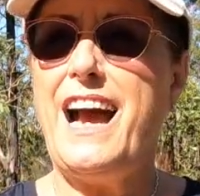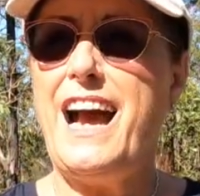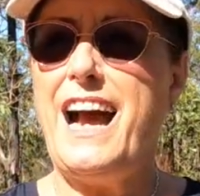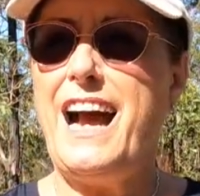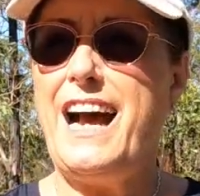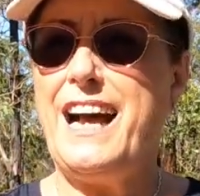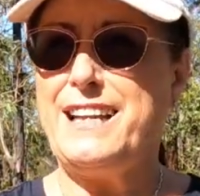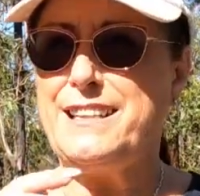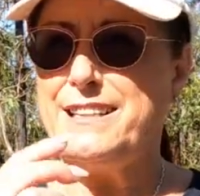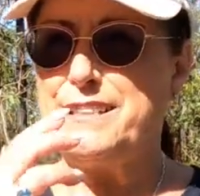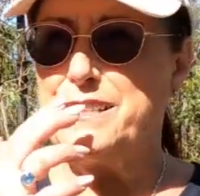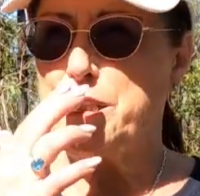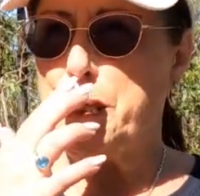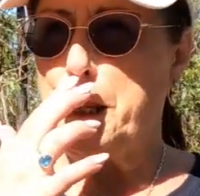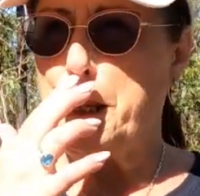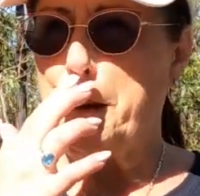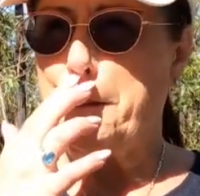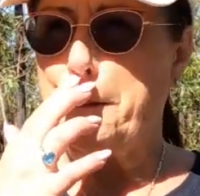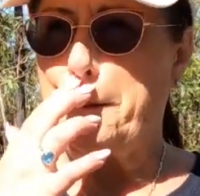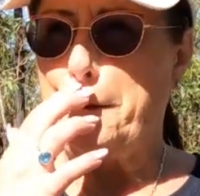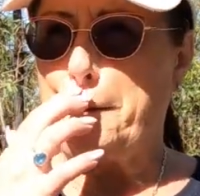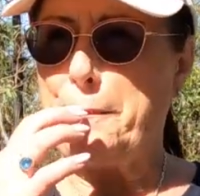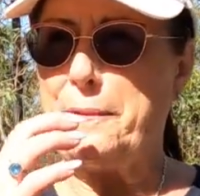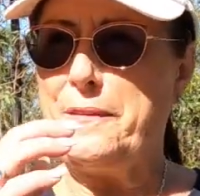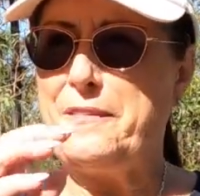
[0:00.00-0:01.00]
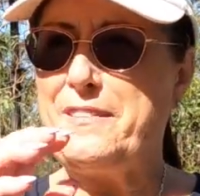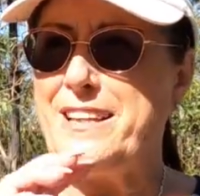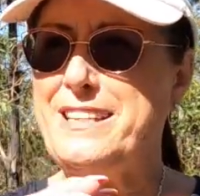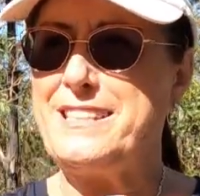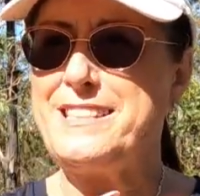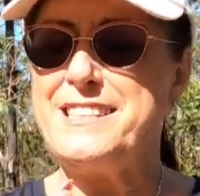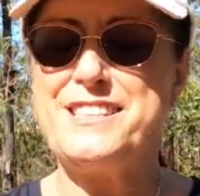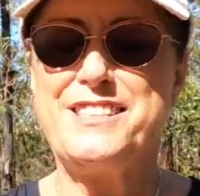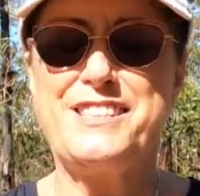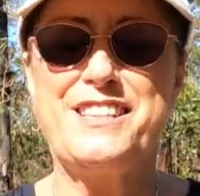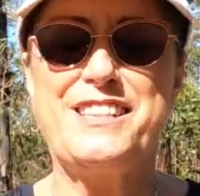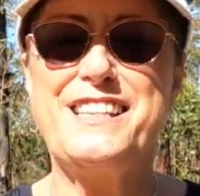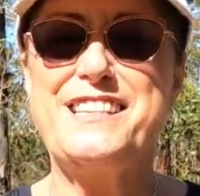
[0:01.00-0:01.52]
And
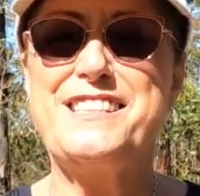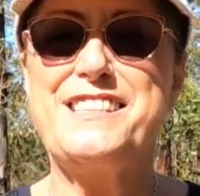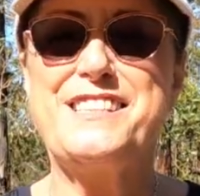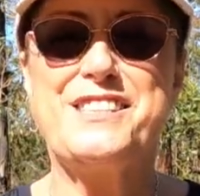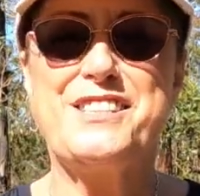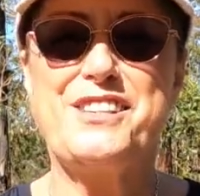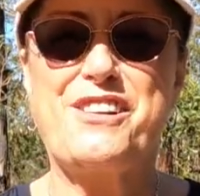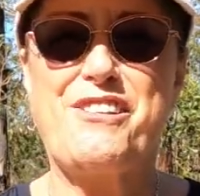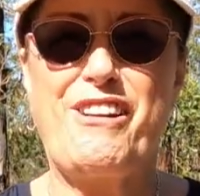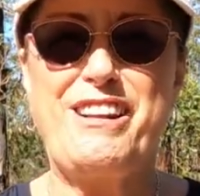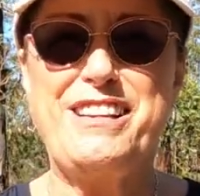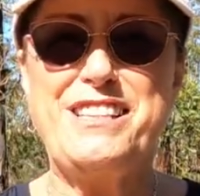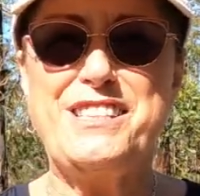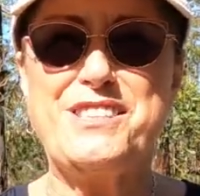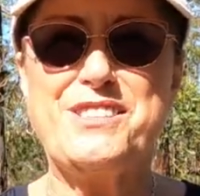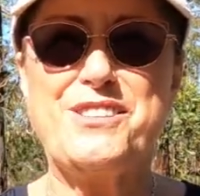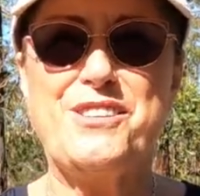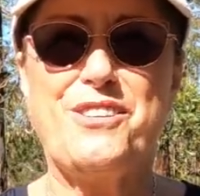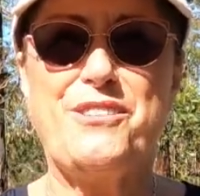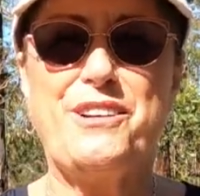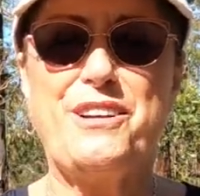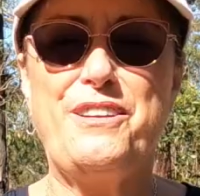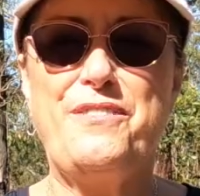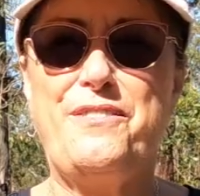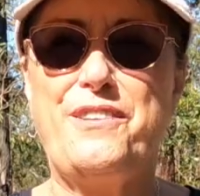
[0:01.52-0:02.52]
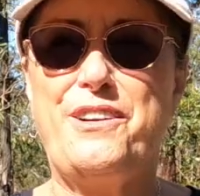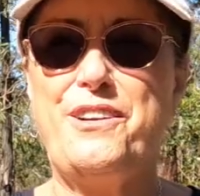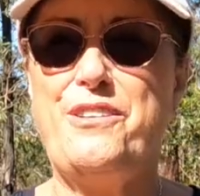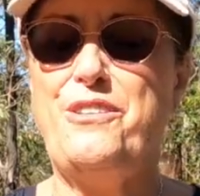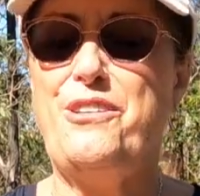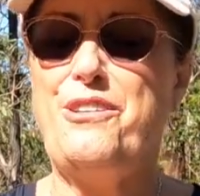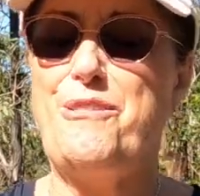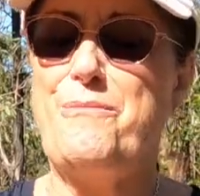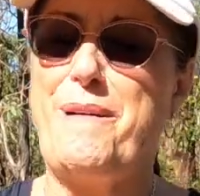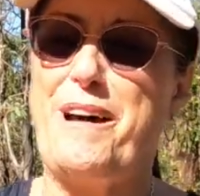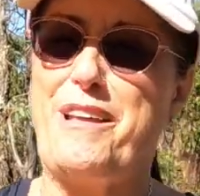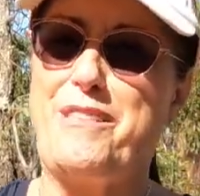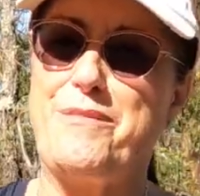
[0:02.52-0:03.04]
this is a great story for
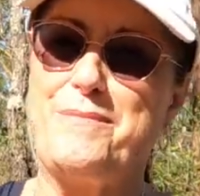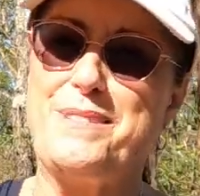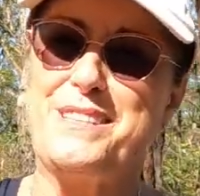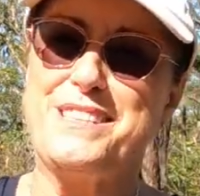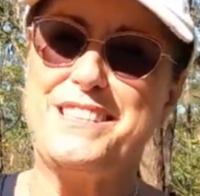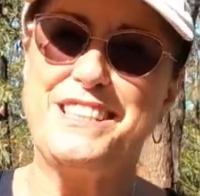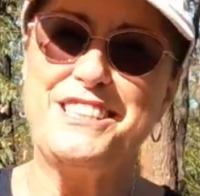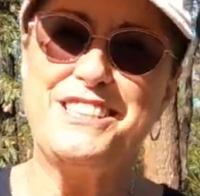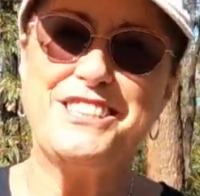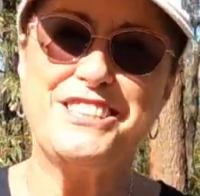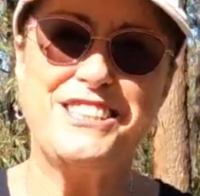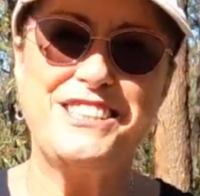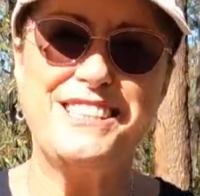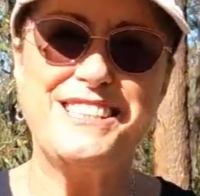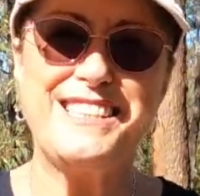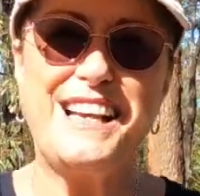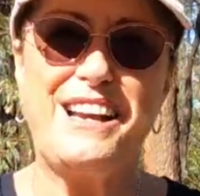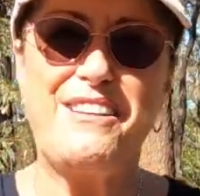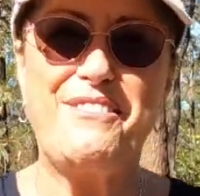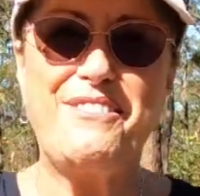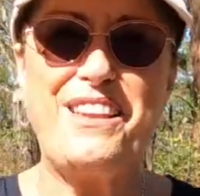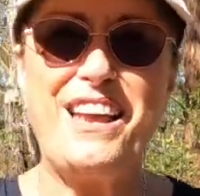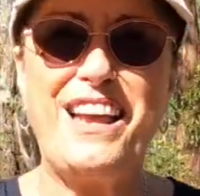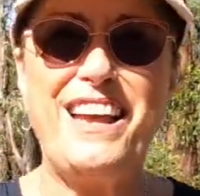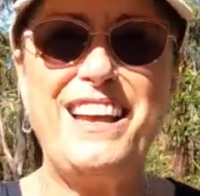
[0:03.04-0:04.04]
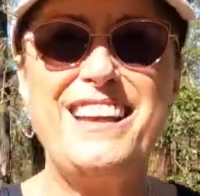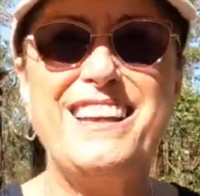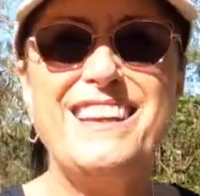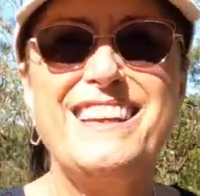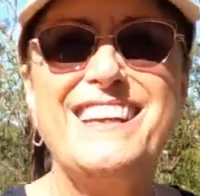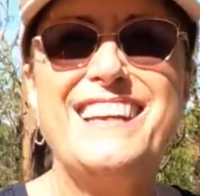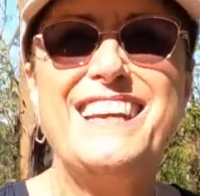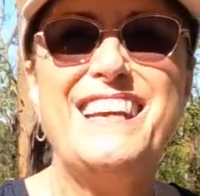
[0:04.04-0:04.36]
all mathematicians out there,